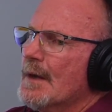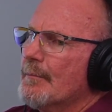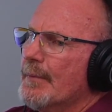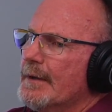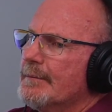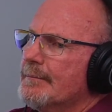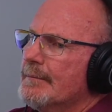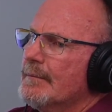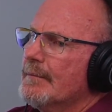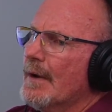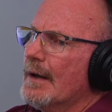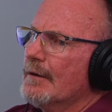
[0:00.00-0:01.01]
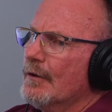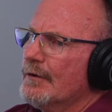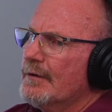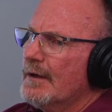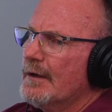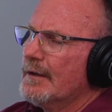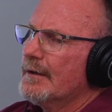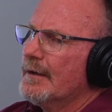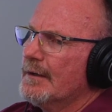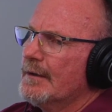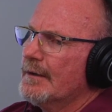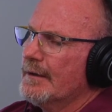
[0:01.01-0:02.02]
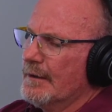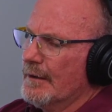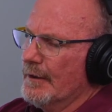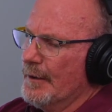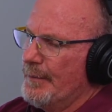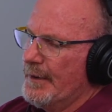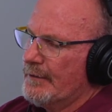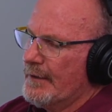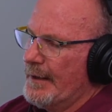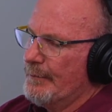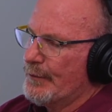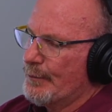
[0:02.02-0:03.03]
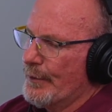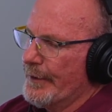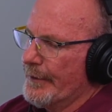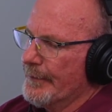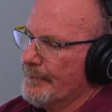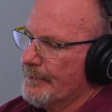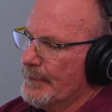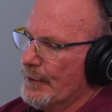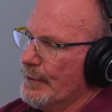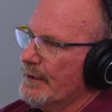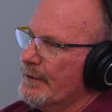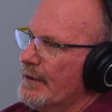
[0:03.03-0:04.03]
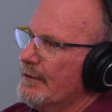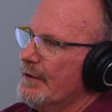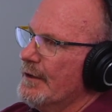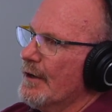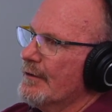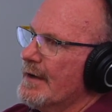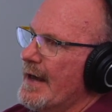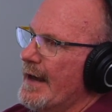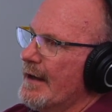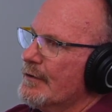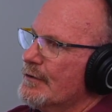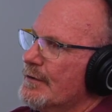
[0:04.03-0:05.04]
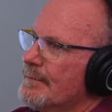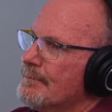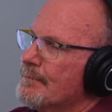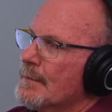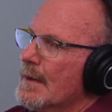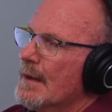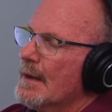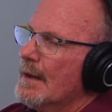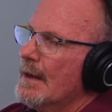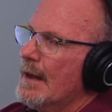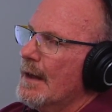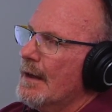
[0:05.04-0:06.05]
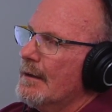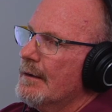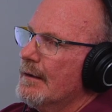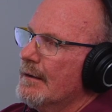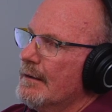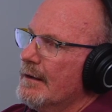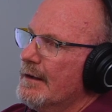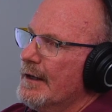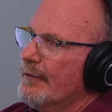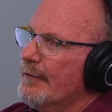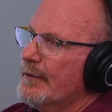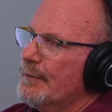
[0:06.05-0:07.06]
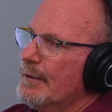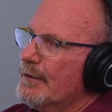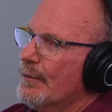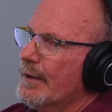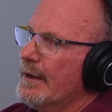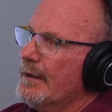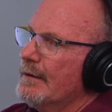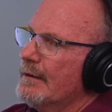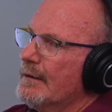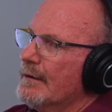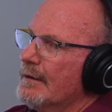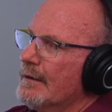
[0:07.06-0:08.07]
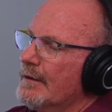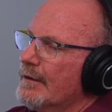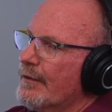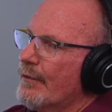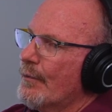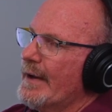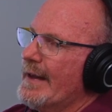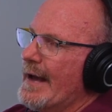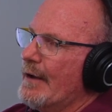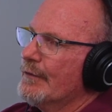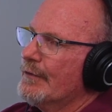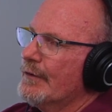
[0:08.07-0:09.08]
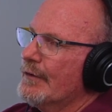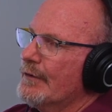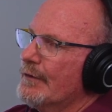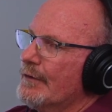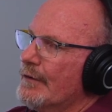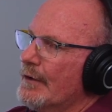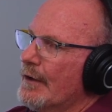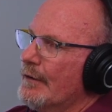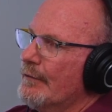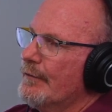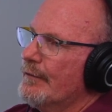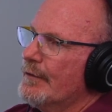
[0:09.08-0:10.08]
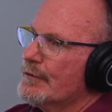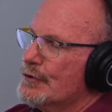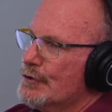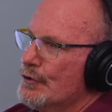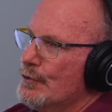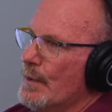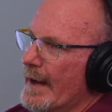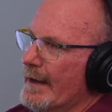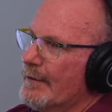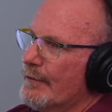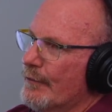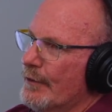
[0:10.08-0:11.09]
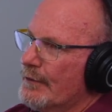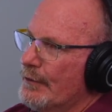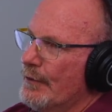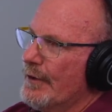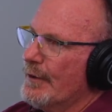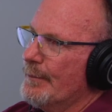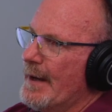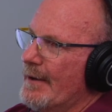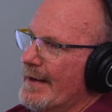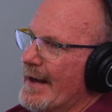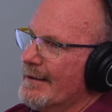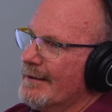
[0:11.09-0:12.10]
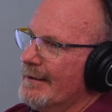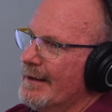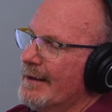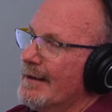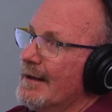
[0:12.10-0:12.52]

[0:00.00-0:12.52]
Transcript: But I looked at an Olympic-type sprinter doing a 60-yard dash. And the difference between 3 ounces of shoe weight for a 200-pound athlete